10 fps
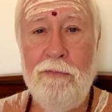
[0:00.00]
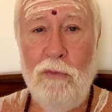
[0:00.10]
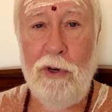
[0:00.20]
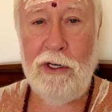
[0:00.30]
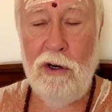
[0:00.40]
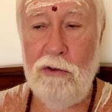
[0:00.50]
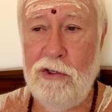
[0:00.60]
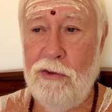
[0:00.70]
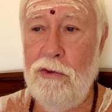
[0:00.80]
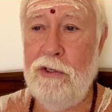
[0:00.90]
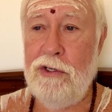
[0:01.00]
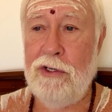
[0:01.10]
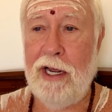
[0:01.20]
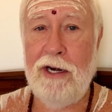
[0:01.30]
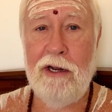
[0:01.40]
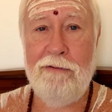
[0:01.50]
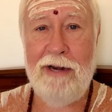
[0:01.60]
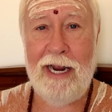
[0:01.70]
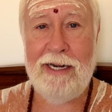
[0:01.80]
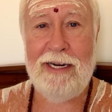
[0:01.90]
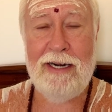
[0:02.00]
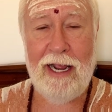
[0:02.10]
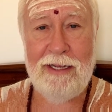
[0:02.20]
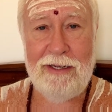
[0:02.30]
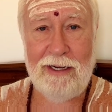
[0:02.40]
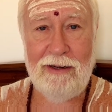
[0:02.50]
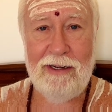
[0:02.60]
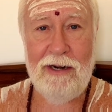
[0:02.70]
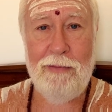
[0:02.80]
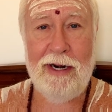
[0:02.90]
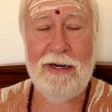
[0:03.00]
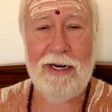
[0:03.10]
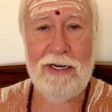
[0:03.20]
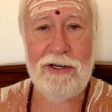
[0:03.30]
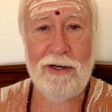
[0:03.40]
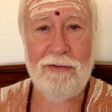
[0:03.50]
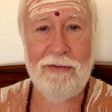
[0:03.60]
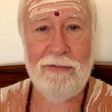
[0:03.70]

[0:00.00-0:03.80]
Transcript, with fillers: one goes through the state of neti neti in meditation.